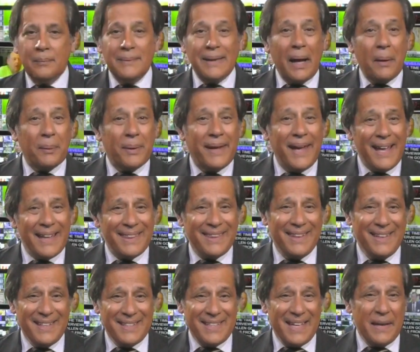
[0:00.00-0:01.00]
Now, get
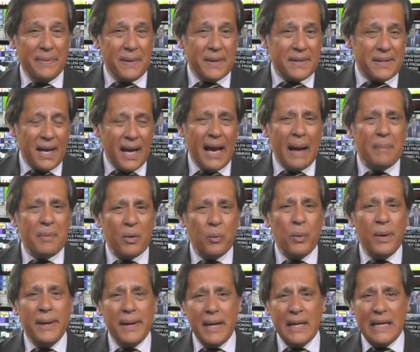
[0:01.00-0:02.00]
this. In the time that
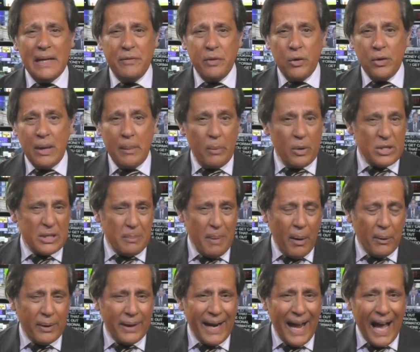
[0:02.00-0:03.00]
we interviewed him was
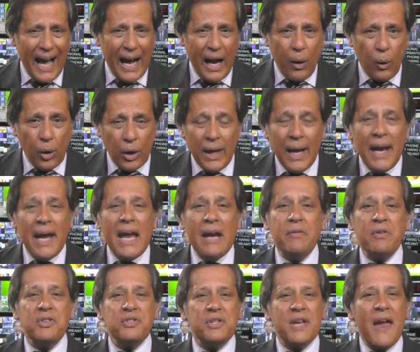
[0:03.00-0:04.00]
about an hour. He
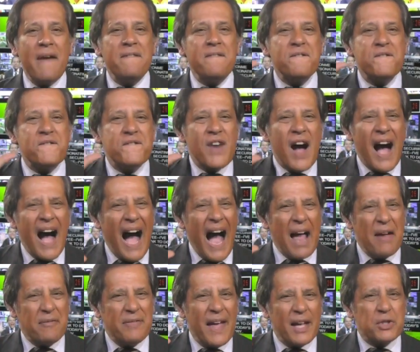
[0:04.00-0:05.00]
received
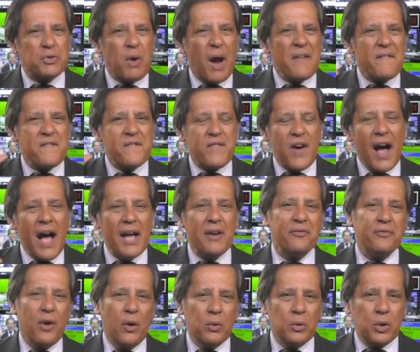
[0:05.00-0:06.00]
five, that's right,
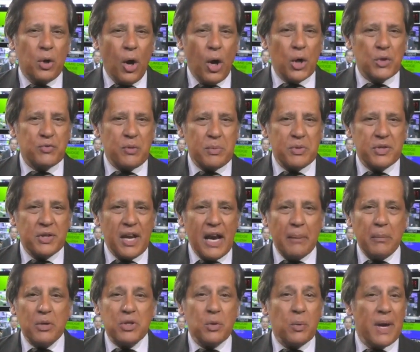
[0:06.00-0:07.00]
five phone calls from
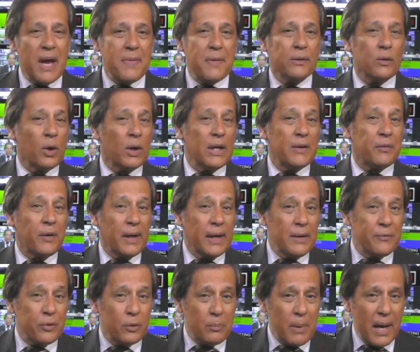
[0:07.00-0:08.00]
scammers who were either looking for
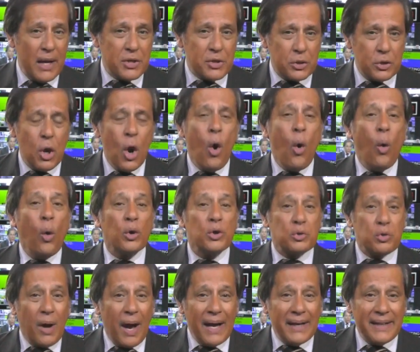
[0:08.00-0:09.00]
information or
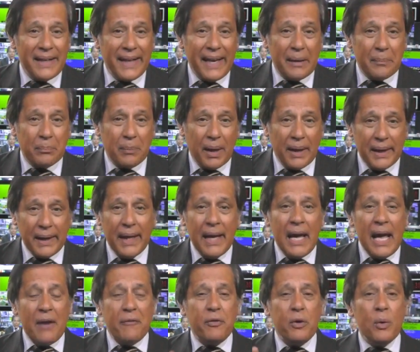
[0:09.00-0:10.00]
trying to get money.
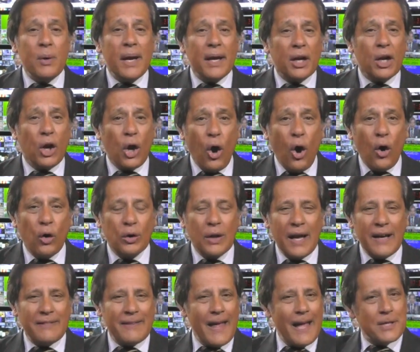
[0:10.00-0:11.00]
If you get a call
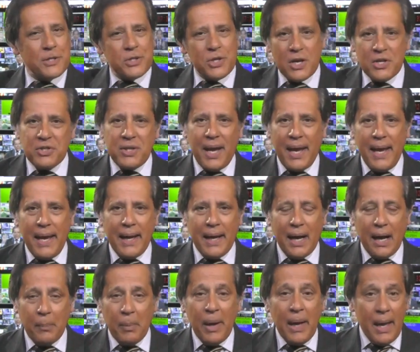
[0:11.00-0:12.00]
like that, just hang
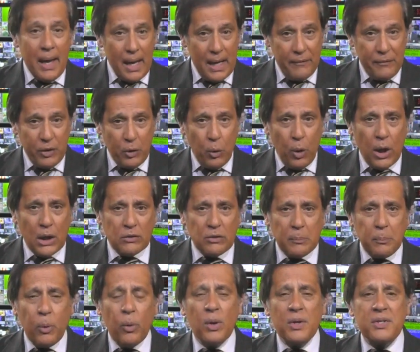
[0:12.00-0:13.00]
up. And if you want to
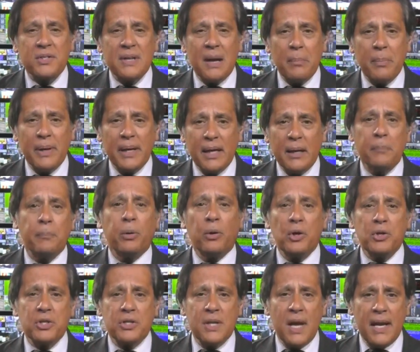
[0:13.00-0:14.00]
report somebody
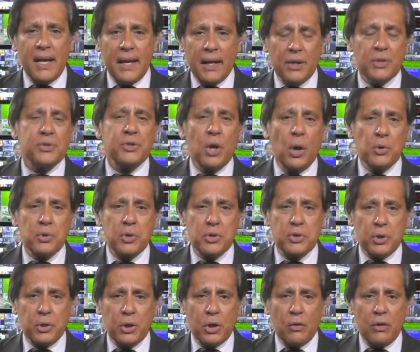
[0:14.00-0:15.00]
impersonating a Social
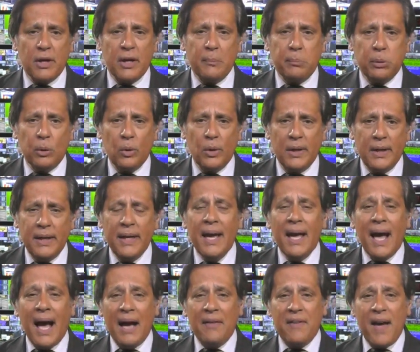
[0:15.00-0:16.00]
Security employee,
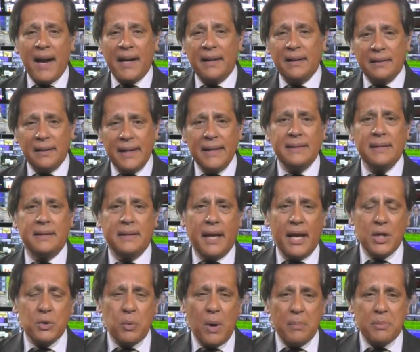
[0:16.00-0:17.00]
I've added a link to
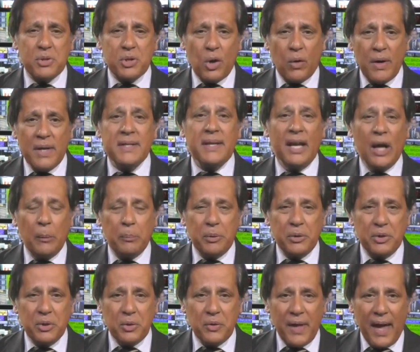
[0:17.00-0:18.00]
today's web story to help
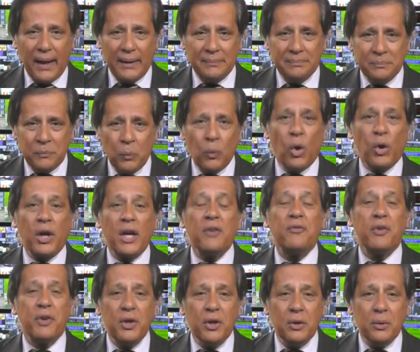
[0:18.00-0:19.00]
you do that. Working
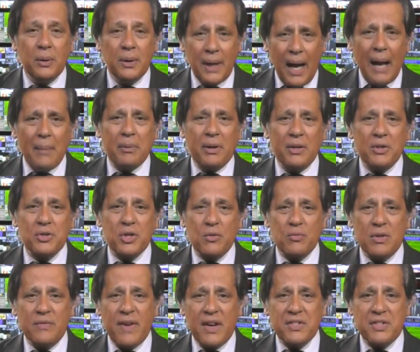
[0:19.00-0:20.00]
for you, I'm
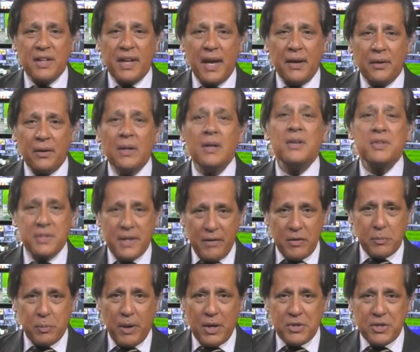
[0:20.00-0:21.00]
consumer investigator
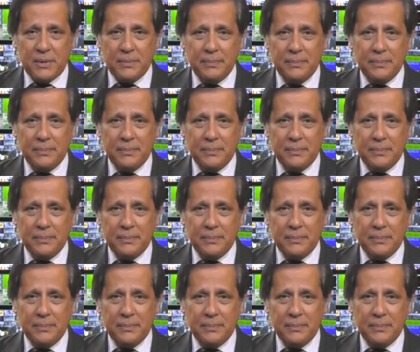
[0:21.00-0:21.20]
Steve Sbraccia.